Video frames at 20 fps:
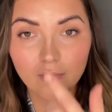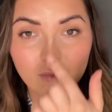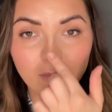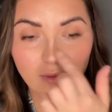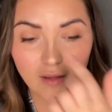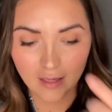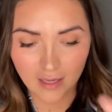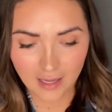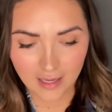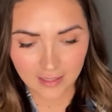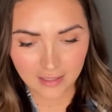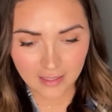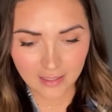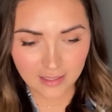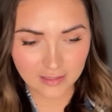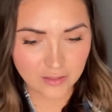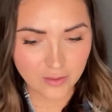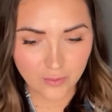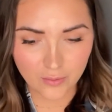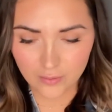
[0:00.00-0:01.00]
And I can
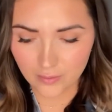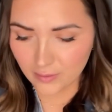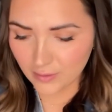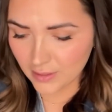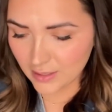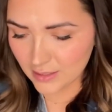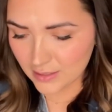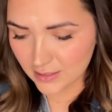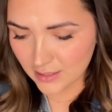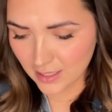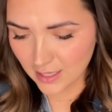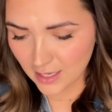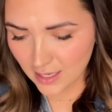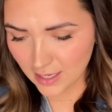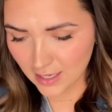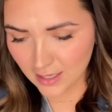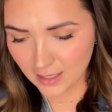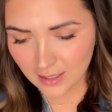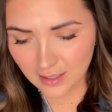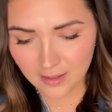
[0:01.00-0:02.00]
totally
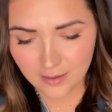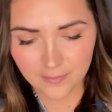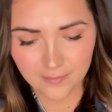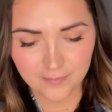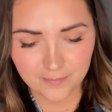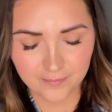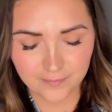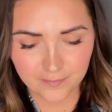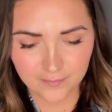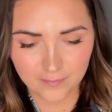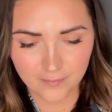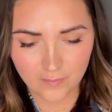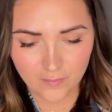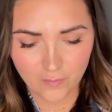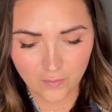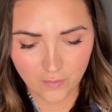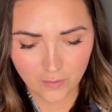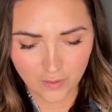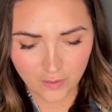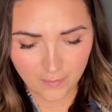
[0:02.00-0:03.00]
take
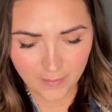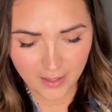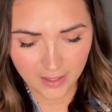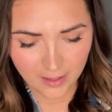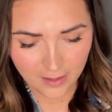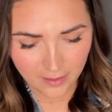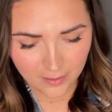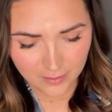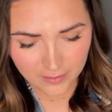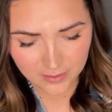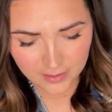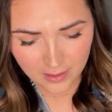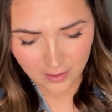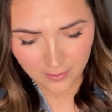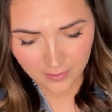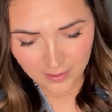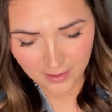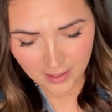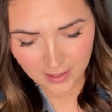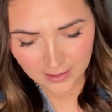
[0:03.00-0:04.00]
one of my colors out
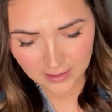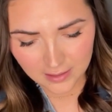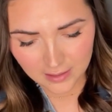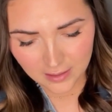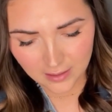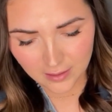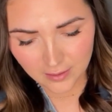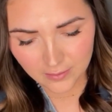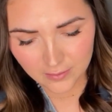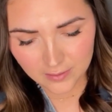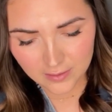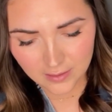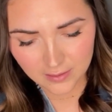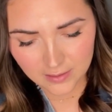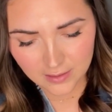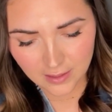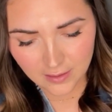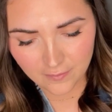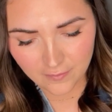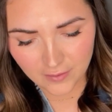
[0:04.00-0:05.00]
that I didn't use. I'll
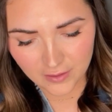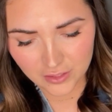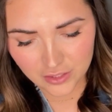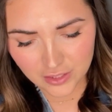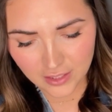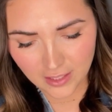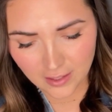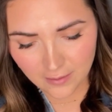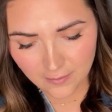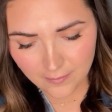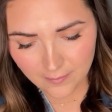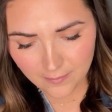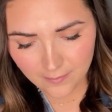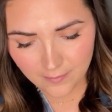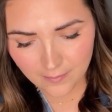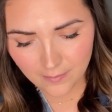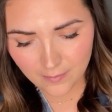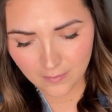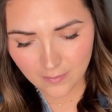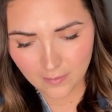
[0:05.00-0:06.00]
take Frenchie out.
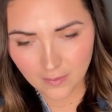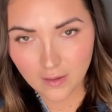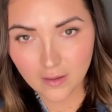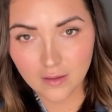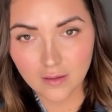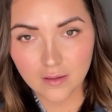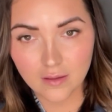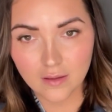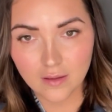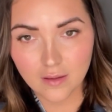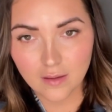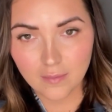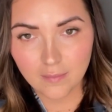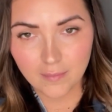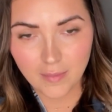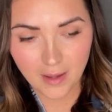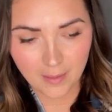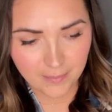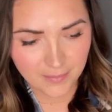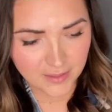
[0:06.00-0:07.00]

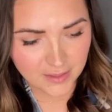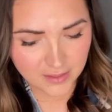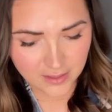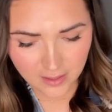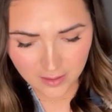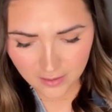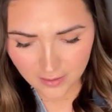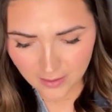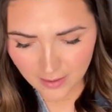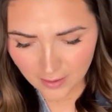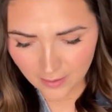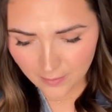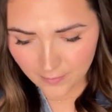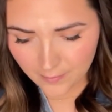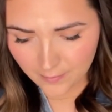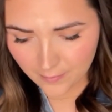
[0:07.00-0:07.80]
Pop this color out.